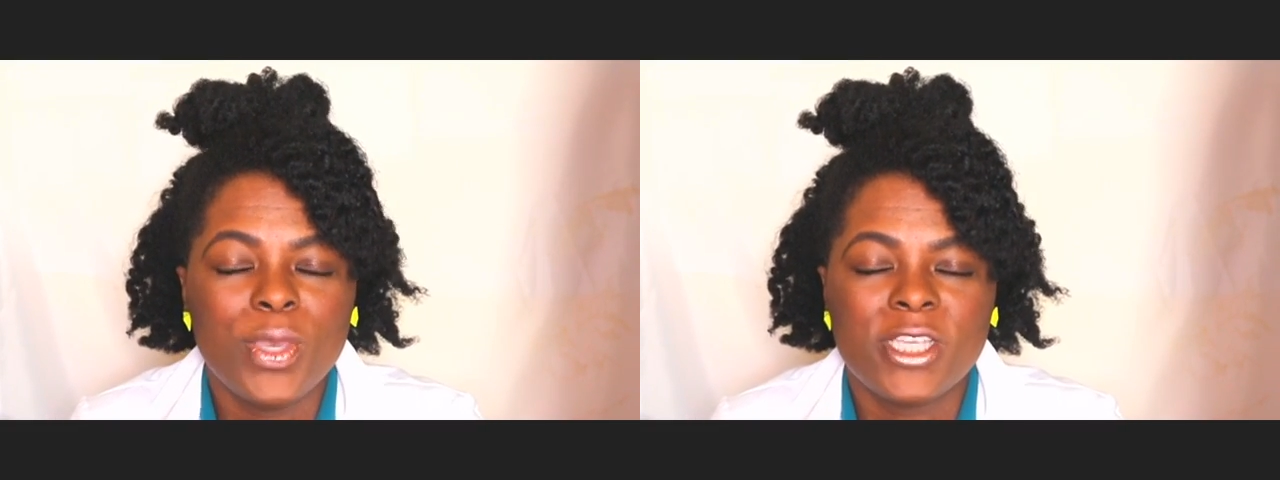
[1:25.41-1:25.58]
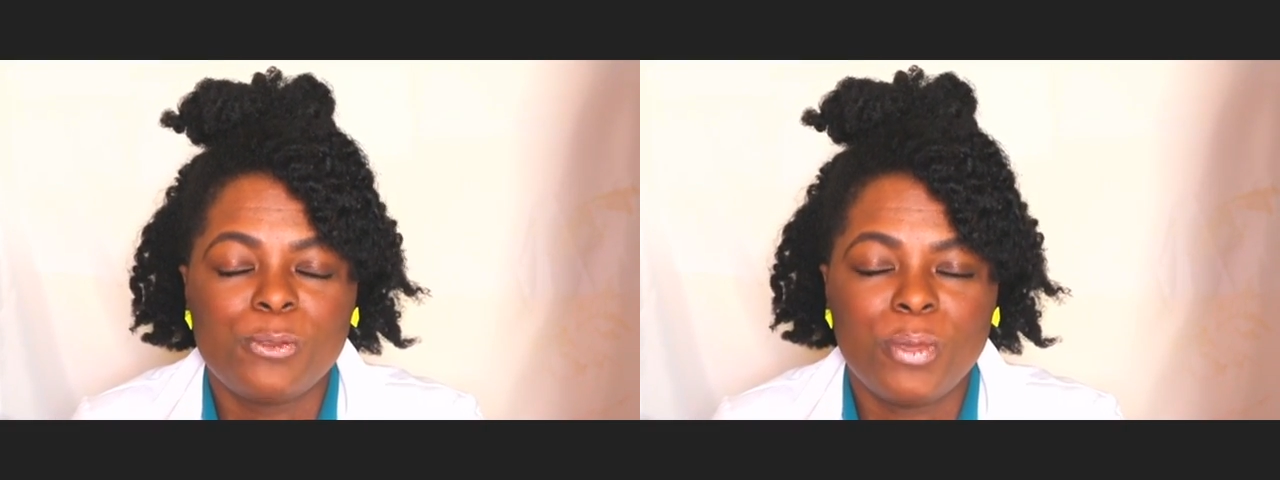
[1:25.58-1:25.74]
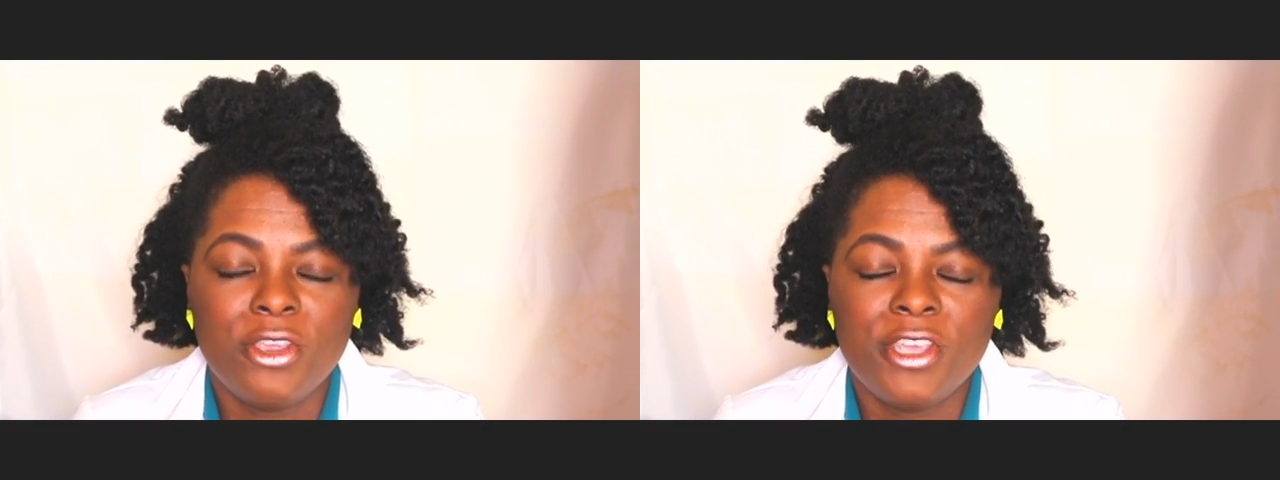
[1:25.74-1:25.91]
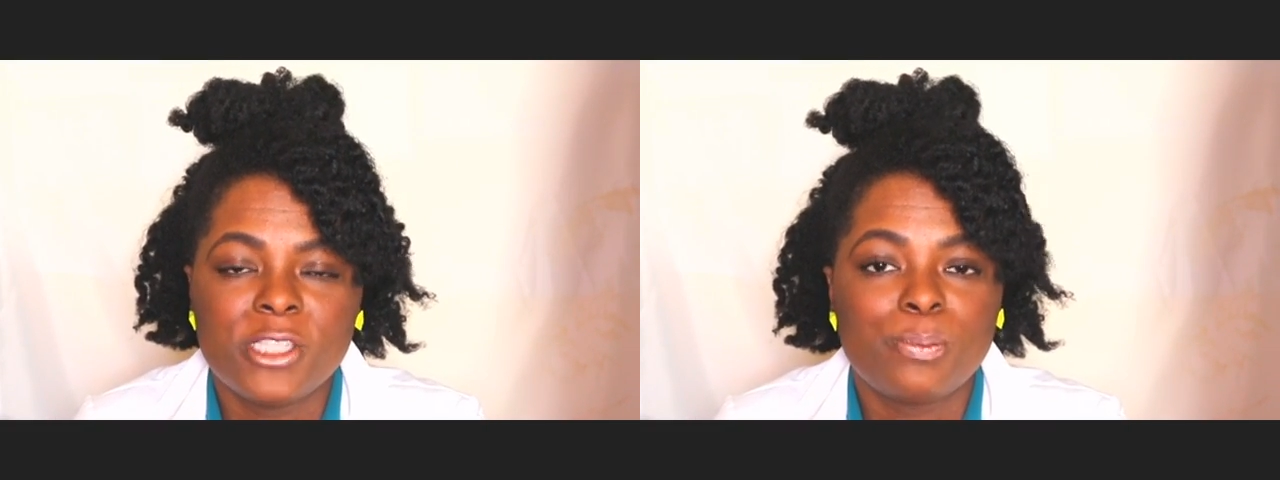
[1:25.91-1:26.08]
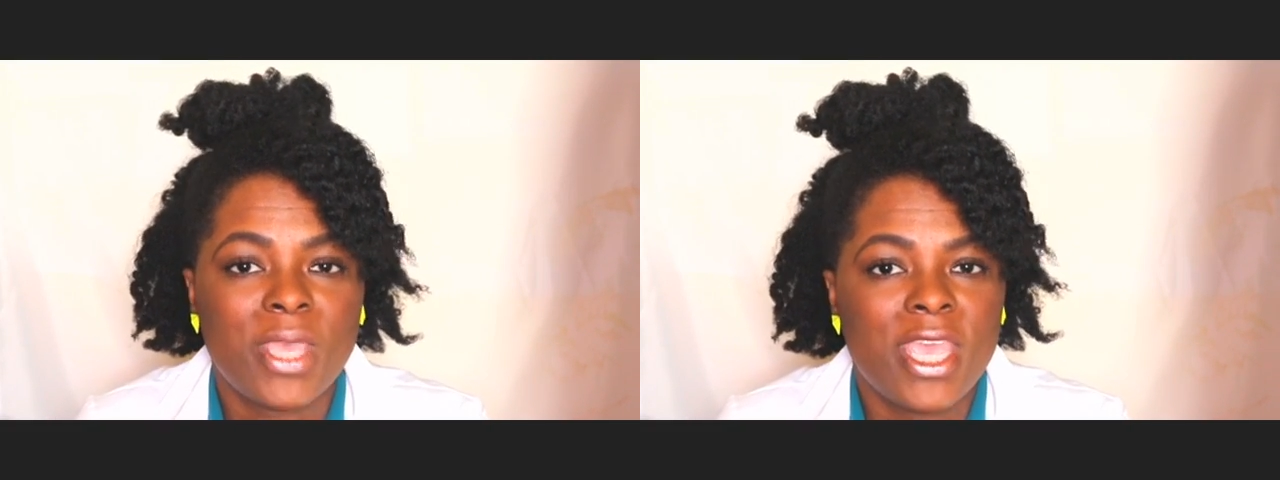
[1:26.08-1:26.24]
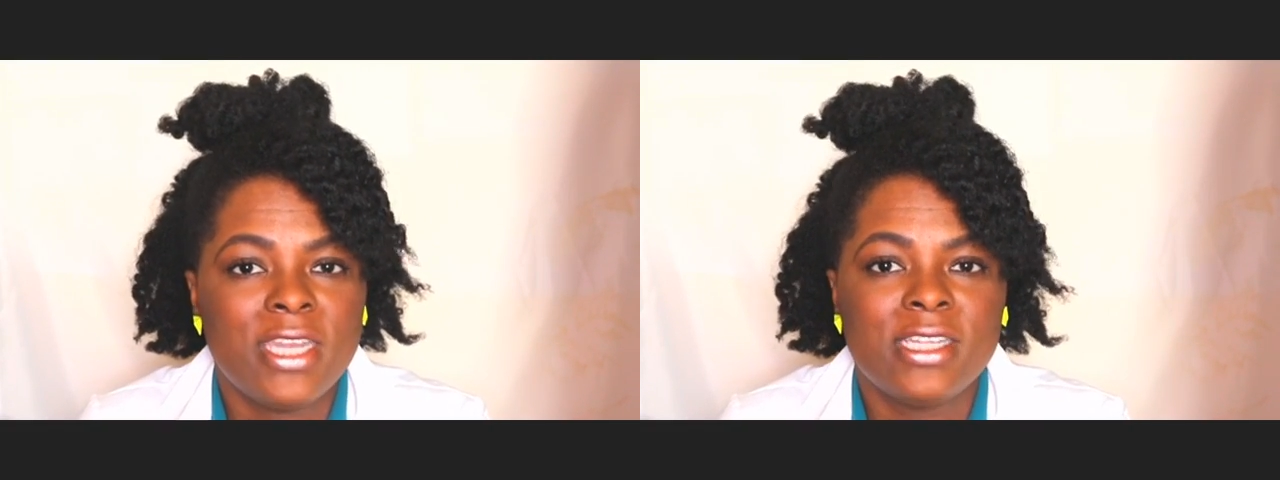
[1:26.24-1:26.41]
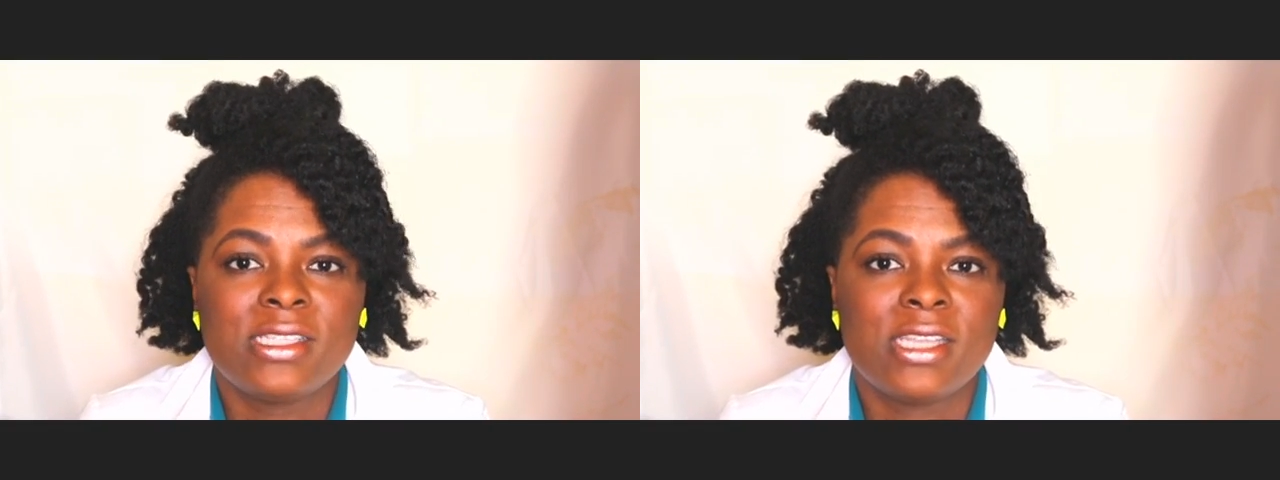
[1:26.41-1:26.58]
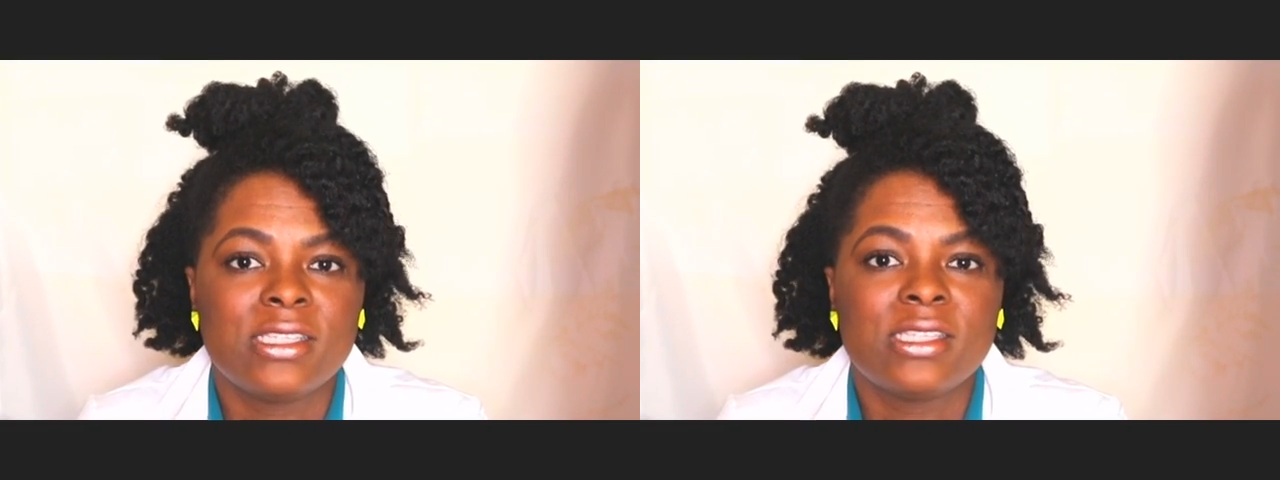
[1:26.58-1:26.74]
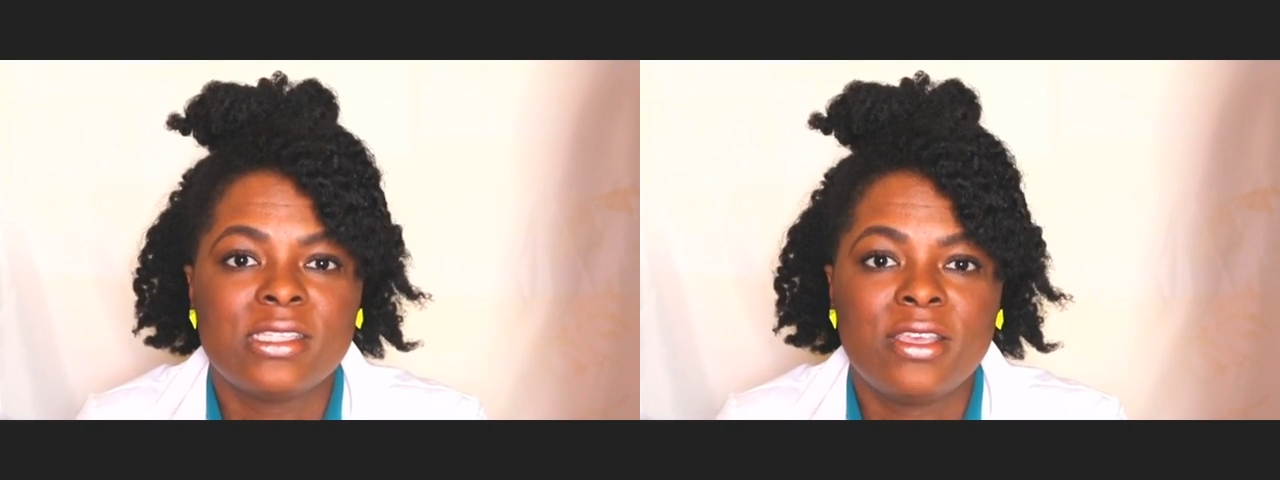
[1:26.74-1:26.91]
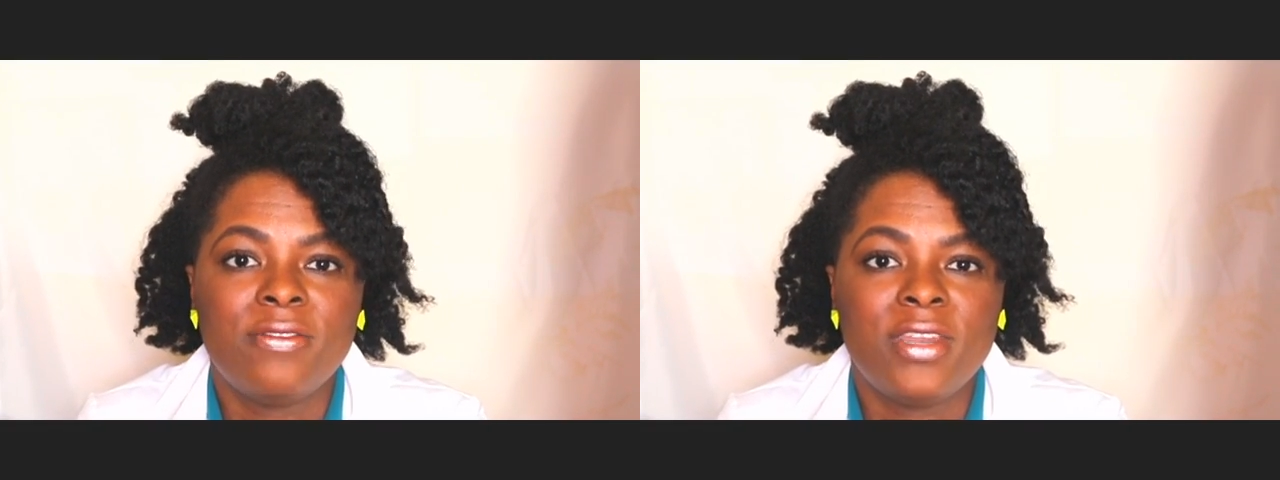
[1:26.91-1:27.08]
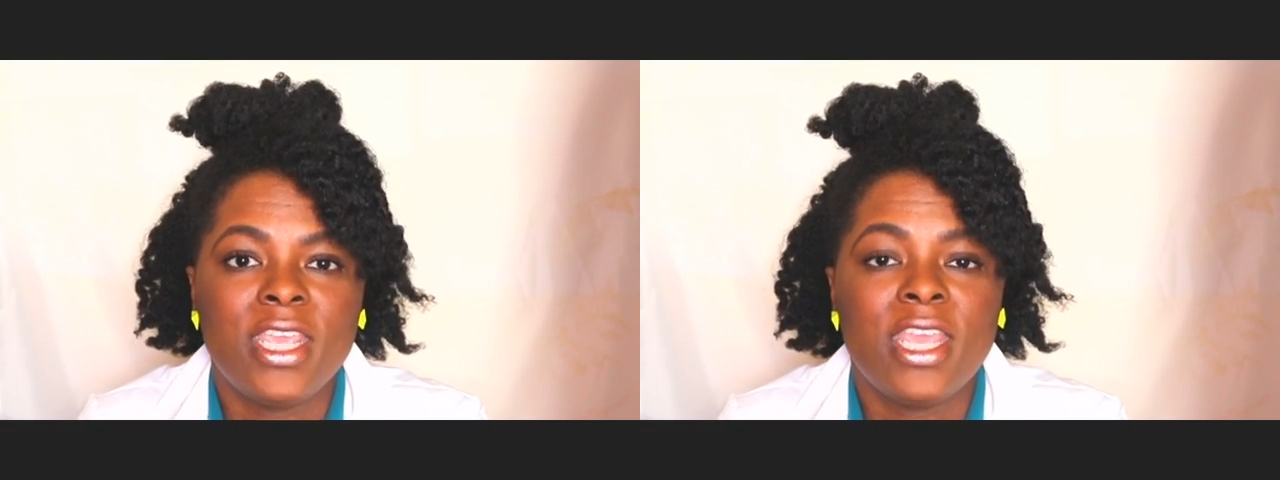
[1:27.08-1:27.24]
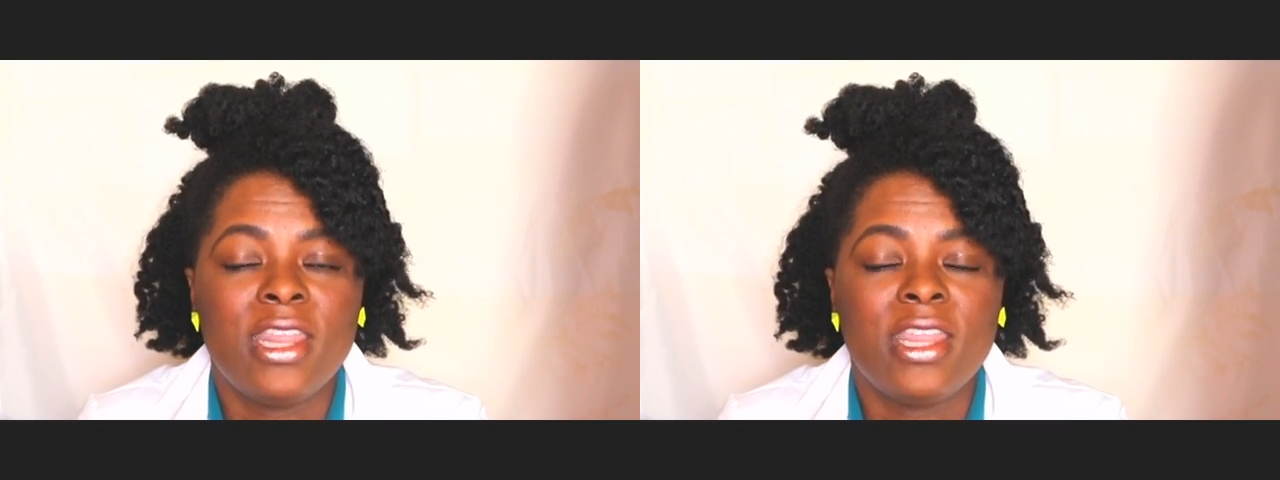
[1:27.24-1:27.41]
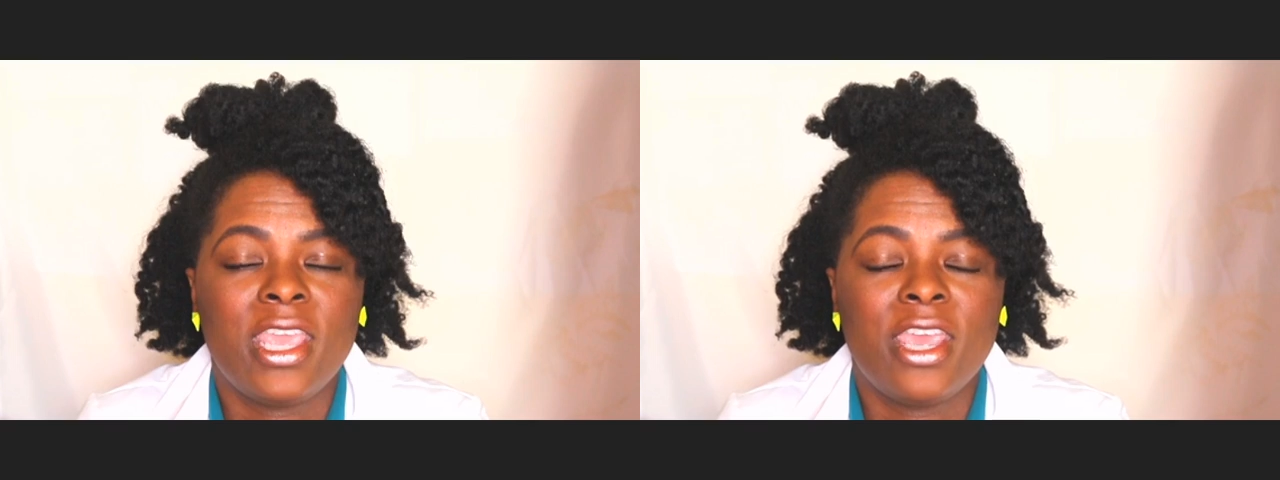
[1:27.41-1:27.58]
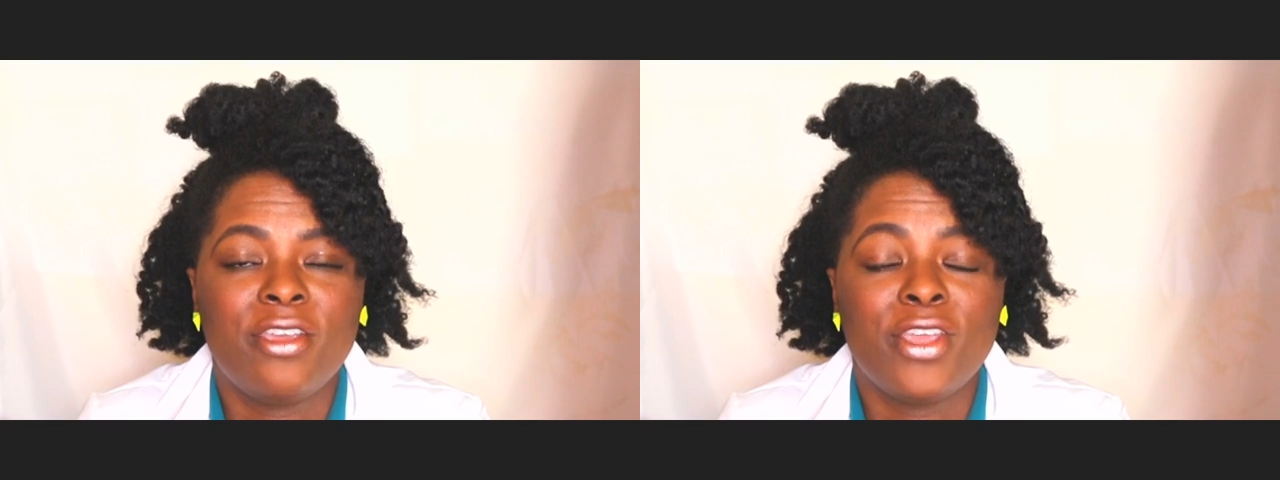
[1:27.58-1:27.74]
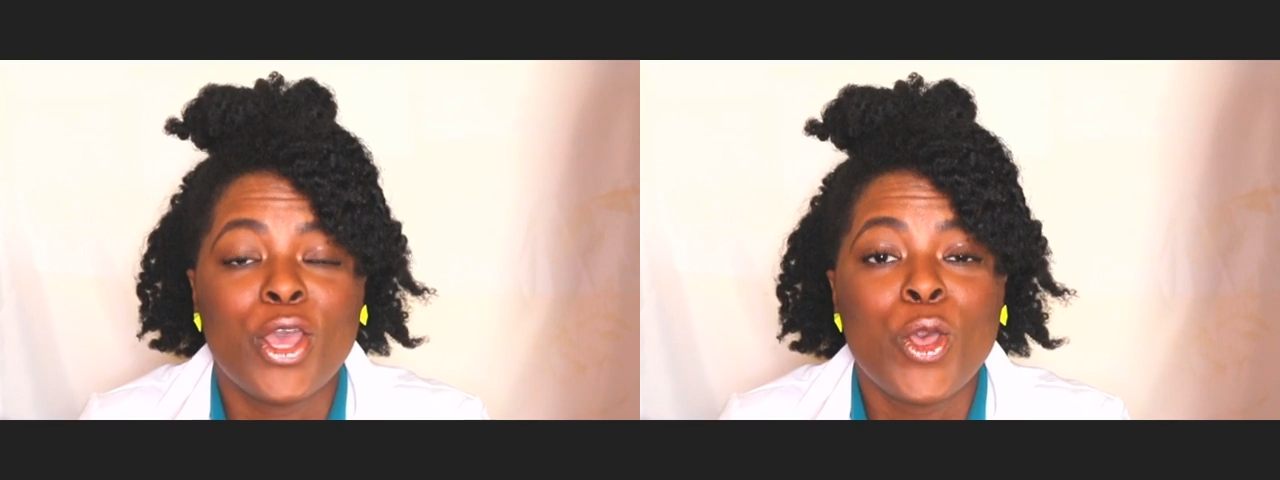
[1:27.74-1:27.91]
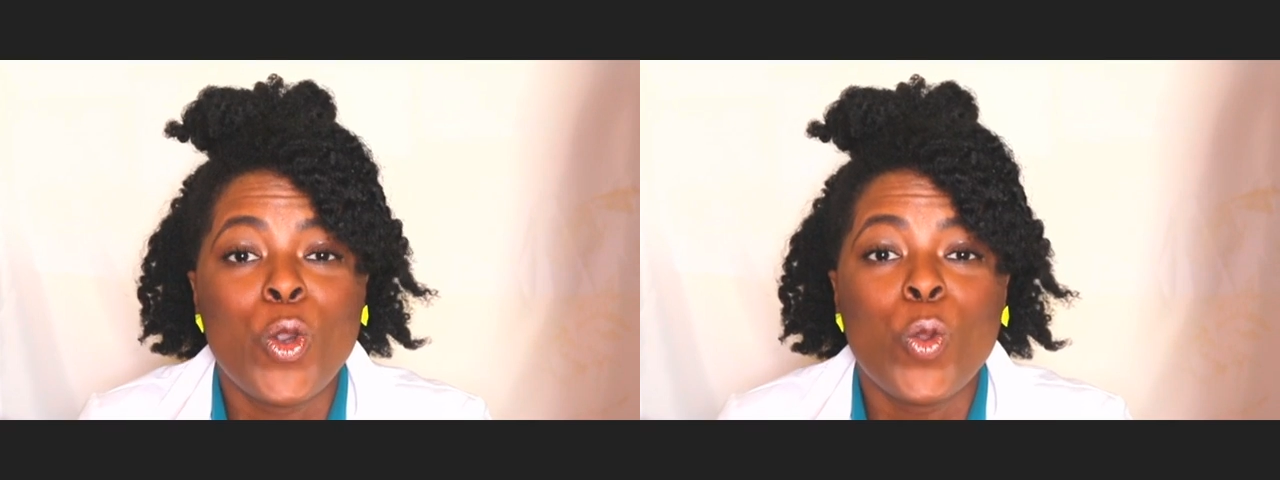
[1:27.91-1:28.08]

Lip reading: who experience pain and sensitivity in the area.